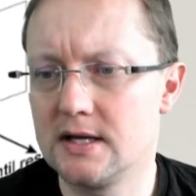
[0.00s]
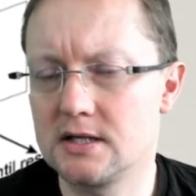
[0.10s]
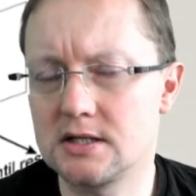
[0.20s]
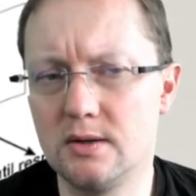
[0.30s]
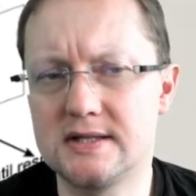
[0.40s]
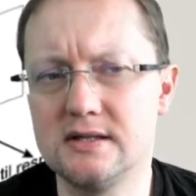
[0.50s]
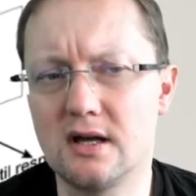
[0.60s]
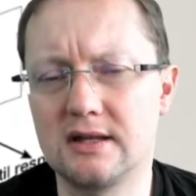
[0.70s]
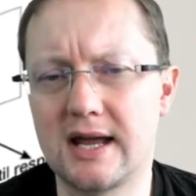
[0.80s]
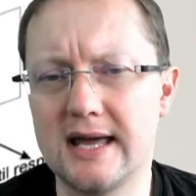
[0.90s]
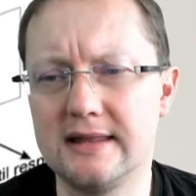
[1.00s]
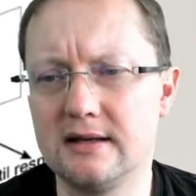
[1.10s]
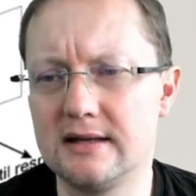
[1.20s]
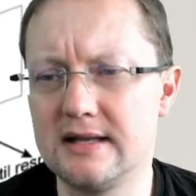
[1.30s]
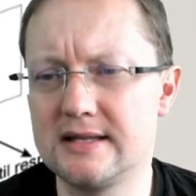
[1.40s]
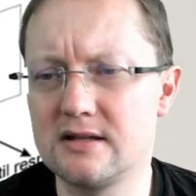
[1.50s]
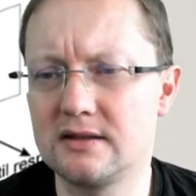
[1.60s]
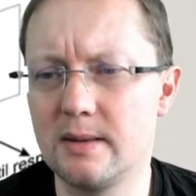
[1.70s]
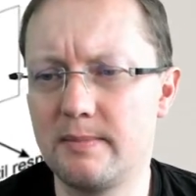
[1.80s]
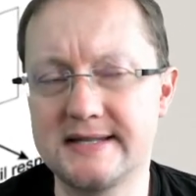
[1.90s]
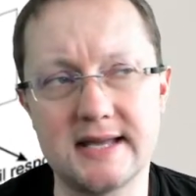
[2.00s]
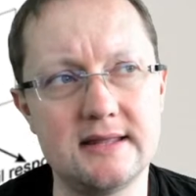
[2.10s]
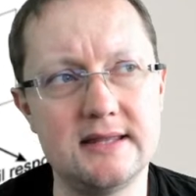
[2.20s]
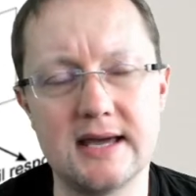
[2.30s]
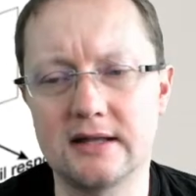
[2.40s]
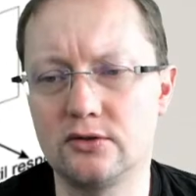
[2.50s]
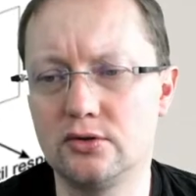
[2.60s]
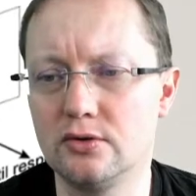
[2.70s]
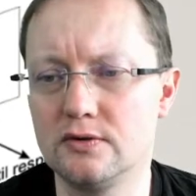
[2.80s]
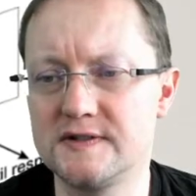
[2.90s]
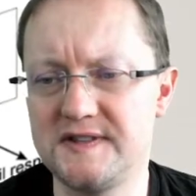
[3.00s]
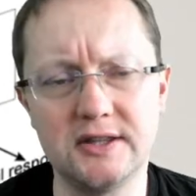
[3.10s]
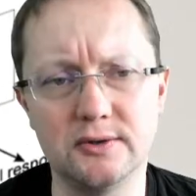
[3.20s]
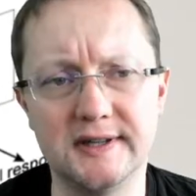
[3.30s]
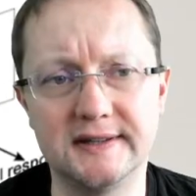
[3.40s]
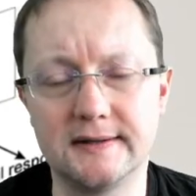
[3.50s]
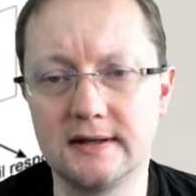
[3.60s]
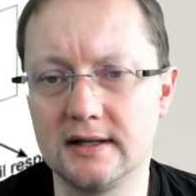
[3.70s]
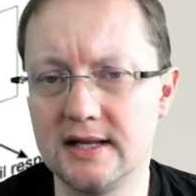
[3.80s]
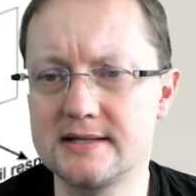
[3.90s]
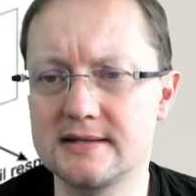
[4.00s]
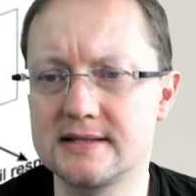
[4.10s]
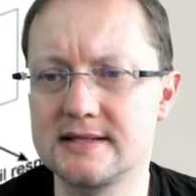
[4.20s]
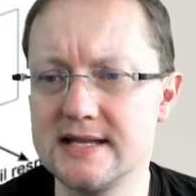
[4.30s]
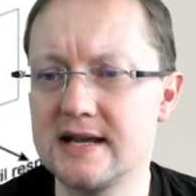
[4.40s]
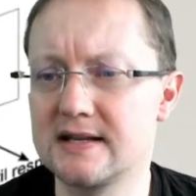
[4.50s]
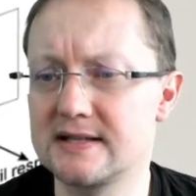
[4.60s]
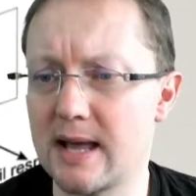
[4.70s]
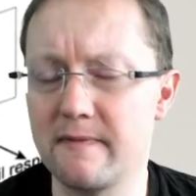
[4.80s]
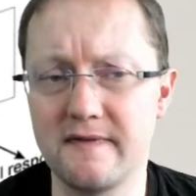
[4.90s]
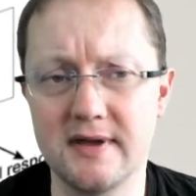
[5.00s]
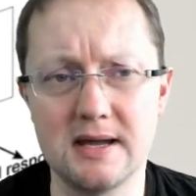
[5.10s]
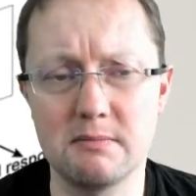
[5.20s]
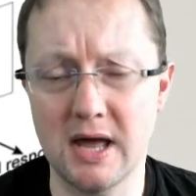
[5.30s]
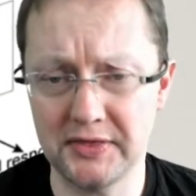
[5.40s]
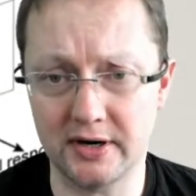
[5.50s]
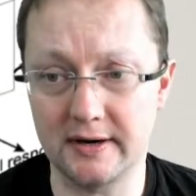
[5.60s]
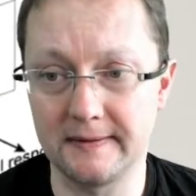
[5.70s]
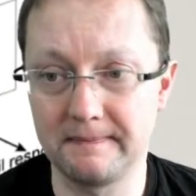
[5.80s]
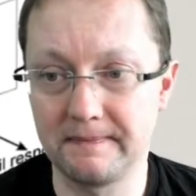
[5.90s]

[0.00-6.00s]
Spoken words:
So it's not the best idea to stick to it. Let's seek something better.